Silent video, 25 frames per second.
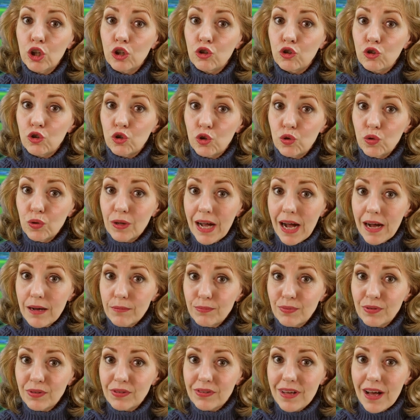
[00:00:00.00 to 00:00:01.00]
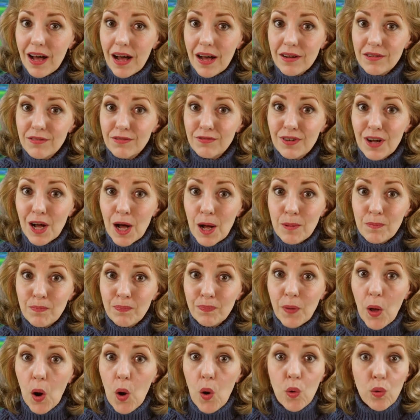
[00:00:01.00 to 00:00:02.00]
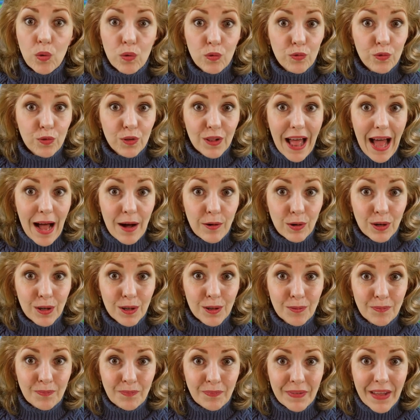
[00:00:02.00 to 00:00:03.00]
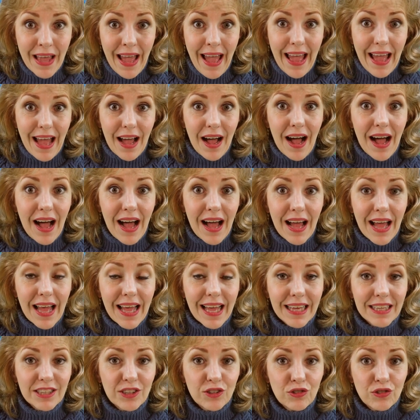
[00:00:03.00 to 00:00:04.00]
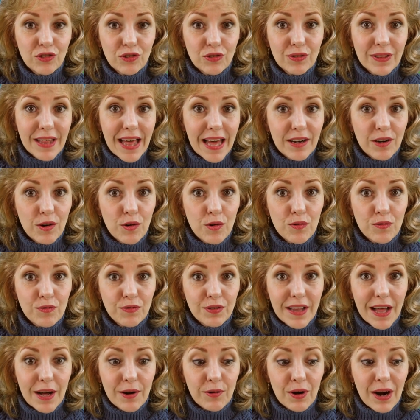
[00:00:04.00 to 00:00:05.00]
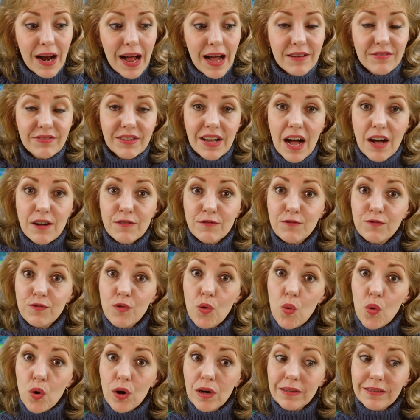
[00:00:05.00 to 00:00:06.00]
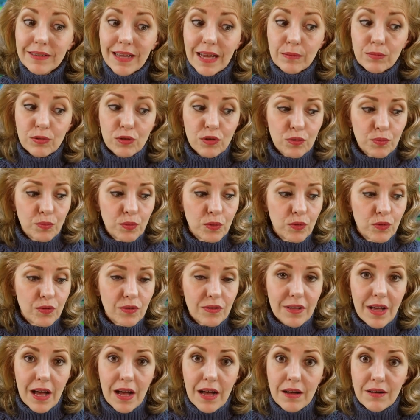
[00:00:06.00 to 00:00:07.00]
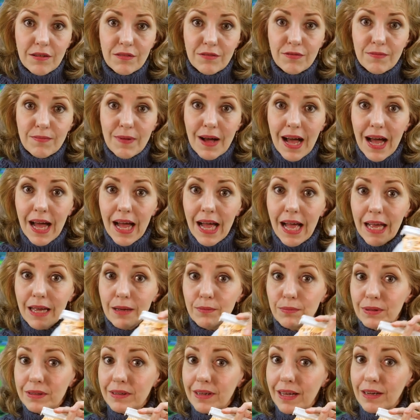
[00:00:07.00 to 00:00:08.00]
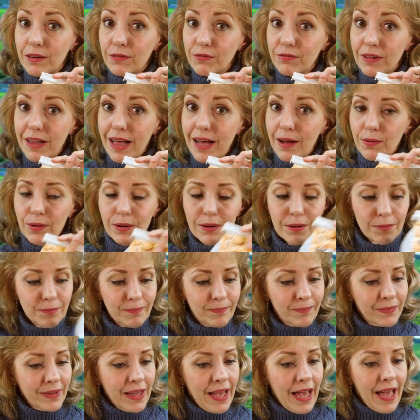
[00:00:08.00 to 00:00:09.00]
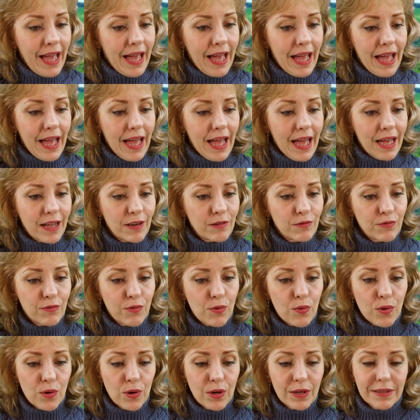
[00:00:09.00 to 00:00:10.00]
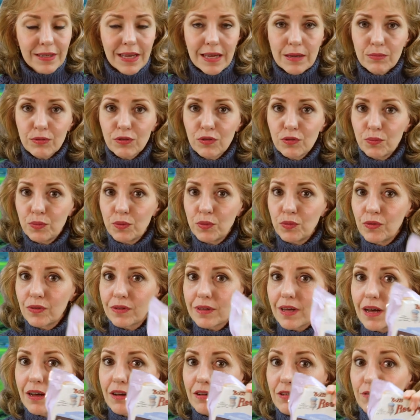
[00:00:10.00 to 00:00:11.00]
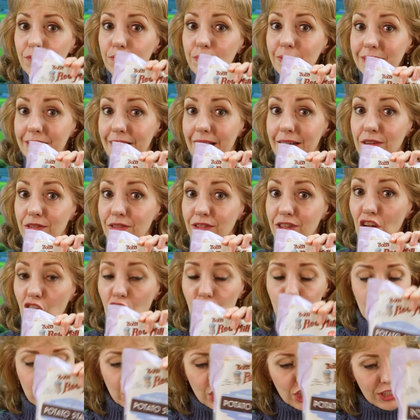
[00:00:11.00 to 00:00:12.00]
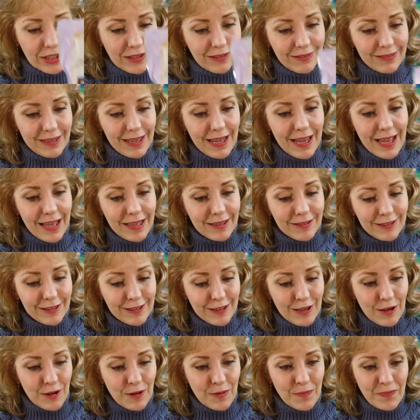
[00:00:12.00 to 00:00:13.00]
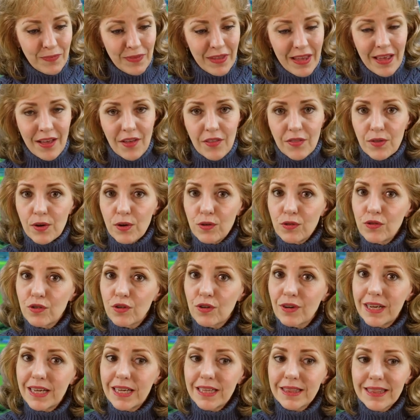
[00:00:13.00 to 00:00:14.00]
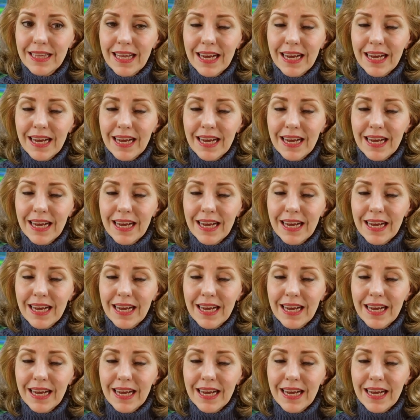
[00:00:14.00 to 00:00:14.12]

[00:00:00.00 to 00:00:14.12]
2 cups of oat flour. And to that oat flour, I've got 4 tablespoons of my potato flour and 4 tablespoons of potato starch. Yeah, so those are in